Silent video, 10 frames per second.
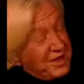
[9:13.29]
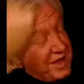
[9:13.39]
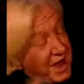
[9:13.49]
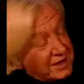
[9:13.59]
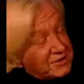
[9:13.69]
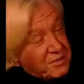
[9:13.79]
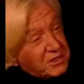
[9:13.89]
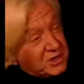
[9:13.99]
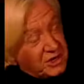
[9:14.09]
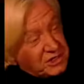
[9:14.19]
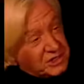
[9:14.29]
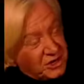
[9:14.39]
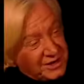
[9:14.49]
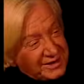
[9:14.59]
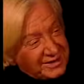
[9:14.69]
I can speak Dutch,
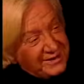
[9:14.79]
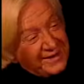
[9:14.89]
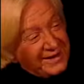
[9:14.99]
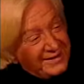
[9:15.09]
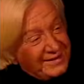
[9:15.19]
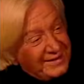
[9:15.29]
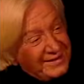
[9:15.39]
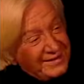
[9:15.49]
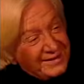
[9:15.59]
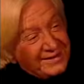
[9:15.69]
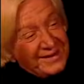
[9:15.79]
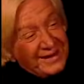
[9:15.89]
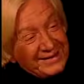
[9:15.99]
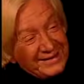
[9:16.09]
darling. Go ahead.